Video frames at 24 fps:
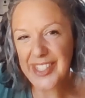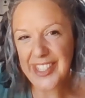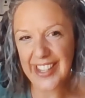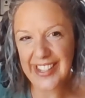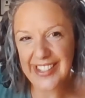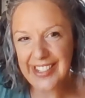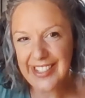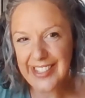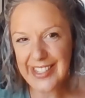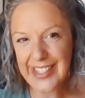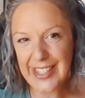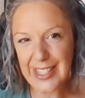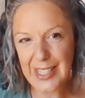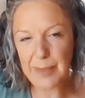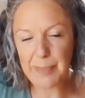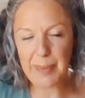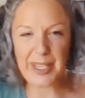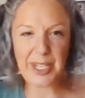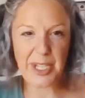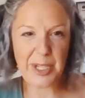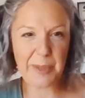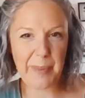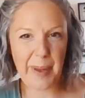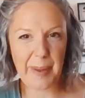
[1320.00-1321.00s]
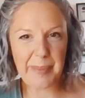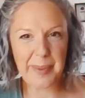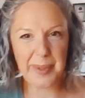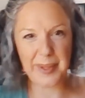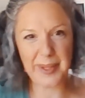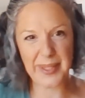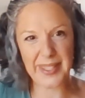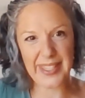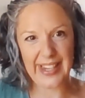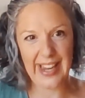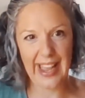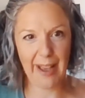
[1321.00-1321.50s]
and you'll start to see speech
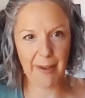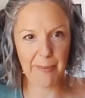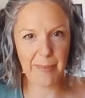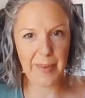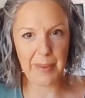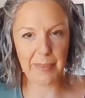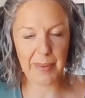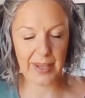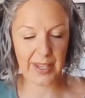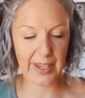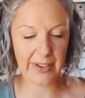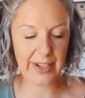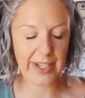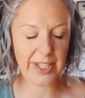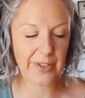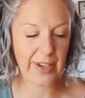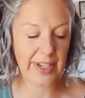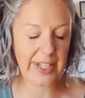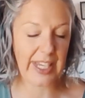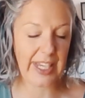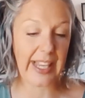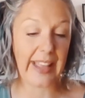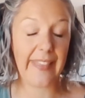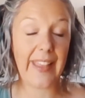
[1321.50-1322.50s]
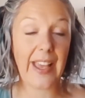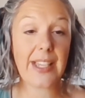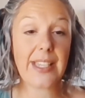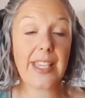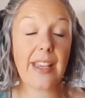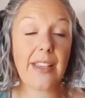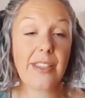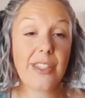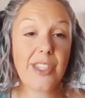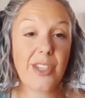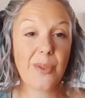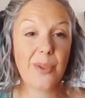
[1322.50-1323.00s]
bubbles and how people are interacting, and
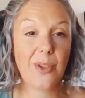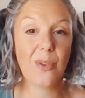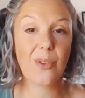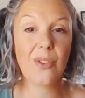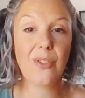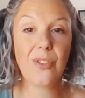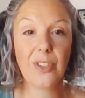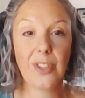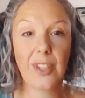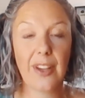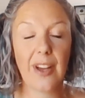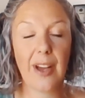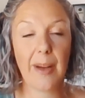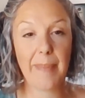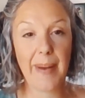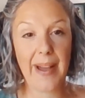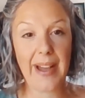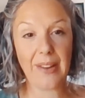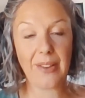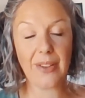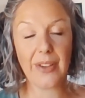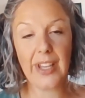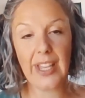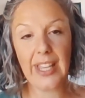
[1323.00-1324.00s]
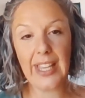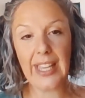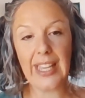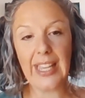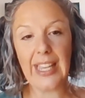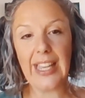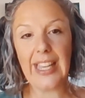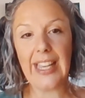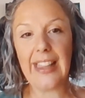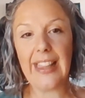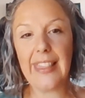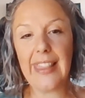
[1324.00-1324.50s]
that tells you an awful lot about
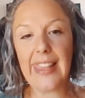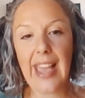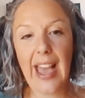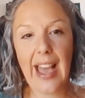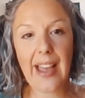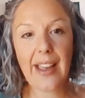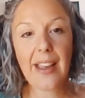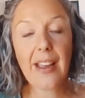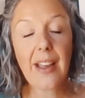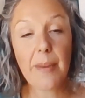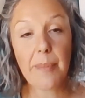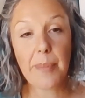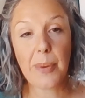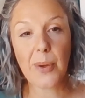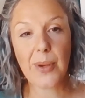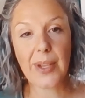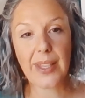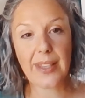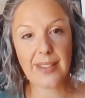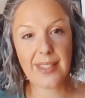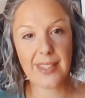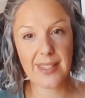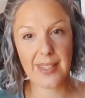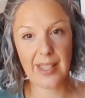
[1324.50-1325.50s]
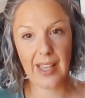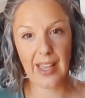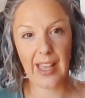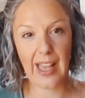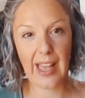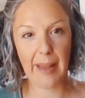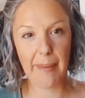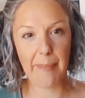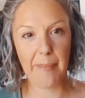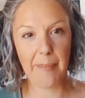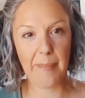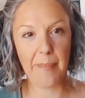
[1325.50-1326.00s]
the anchor points
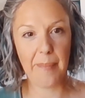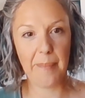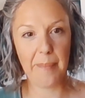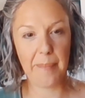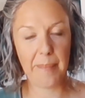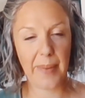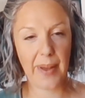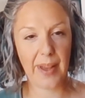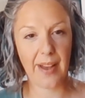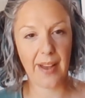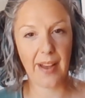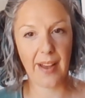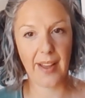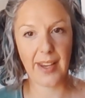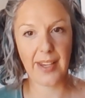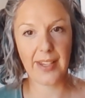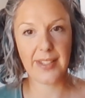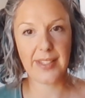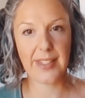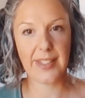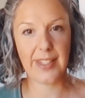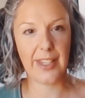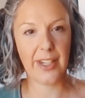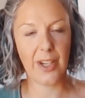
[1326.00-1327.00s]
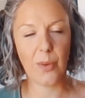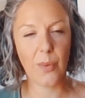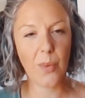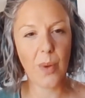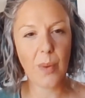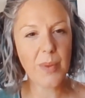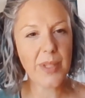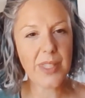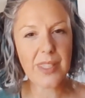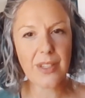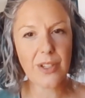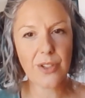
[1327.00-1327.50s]
behind.
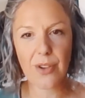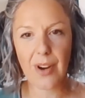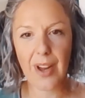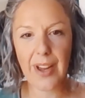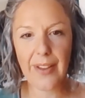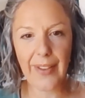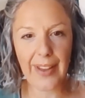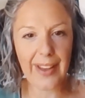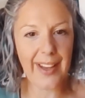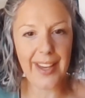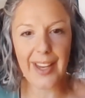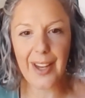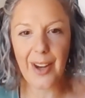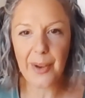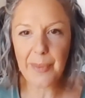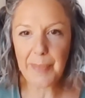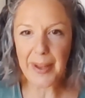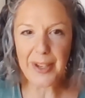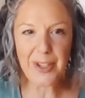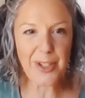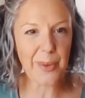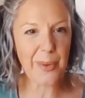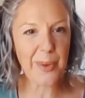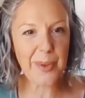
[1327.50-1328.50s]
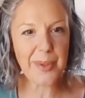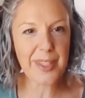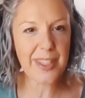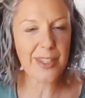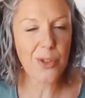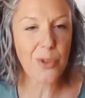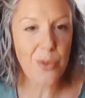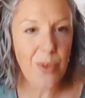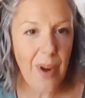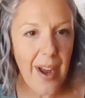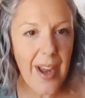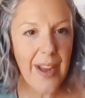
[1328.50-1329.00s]
What was the driving? Patric, what was
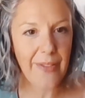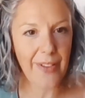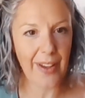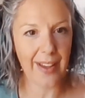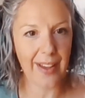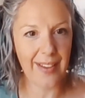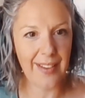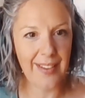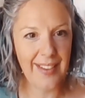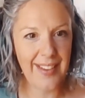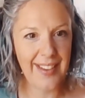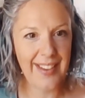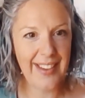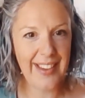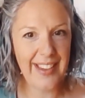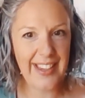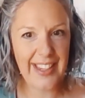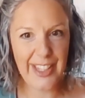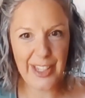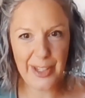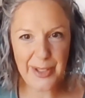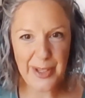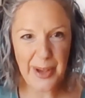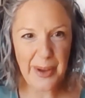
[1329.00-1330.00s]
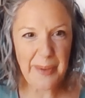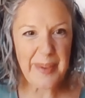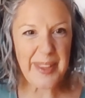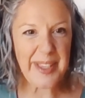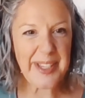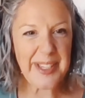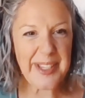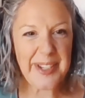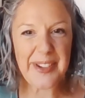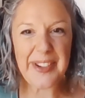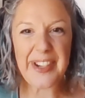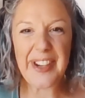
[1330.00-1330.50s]
the driver? You told
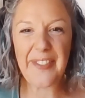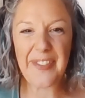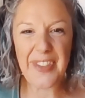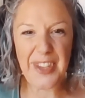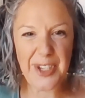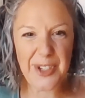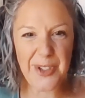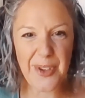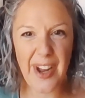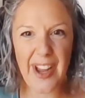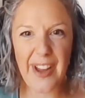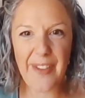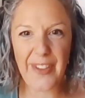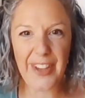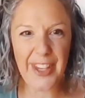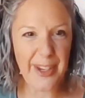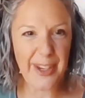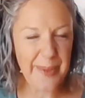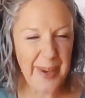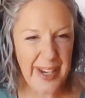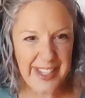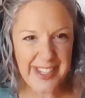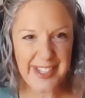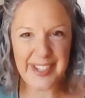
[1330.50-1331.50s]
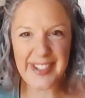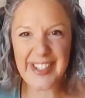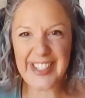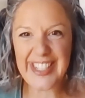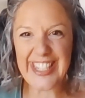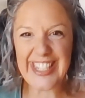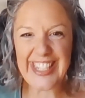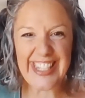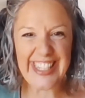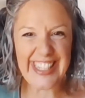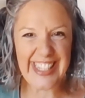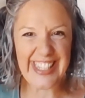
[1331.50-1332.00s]
me the story of the driver. You went to a
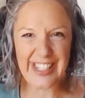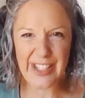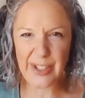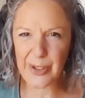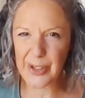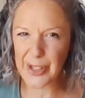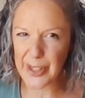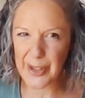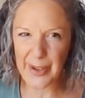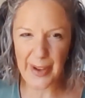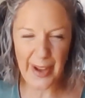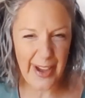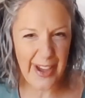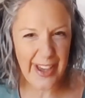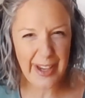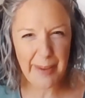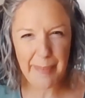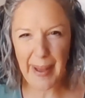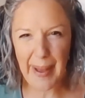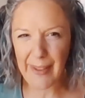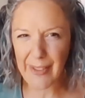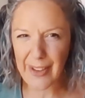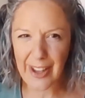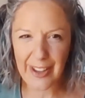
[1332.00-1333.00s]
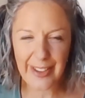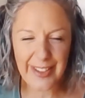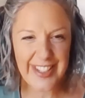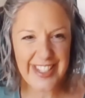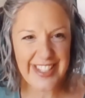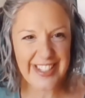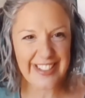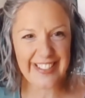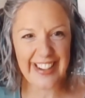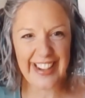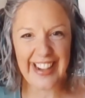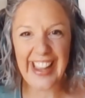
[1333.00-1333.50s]
GDC talk, you heard about
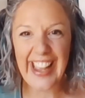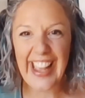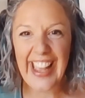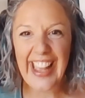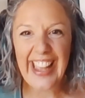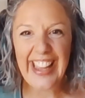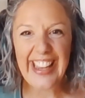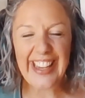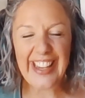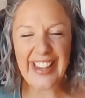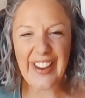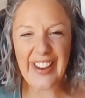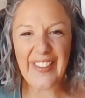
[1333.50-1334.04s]
culture, and